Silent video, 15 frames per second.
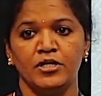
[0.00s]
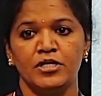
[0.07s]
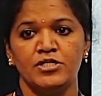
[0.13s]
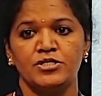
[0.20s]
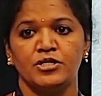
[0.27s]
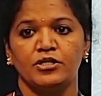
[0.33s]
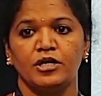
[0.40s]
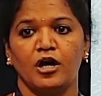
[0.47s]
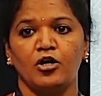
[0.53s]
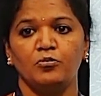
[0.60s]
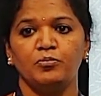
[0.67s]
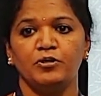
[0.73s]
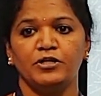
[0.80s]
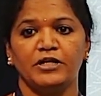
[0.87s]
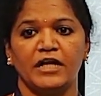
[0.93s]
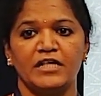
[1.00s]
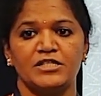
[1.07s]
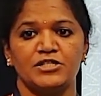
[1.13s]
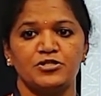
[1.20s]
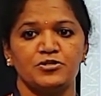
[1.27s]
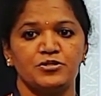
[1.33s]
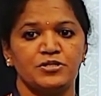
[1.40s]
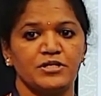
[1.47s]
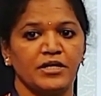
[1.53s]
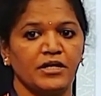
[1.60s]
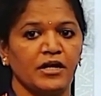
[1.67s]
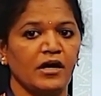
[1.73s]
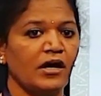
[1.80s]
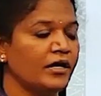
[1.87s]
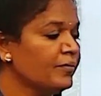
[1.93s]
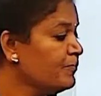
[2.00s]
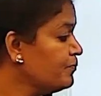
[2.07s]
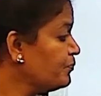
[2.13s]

So, the output transducer or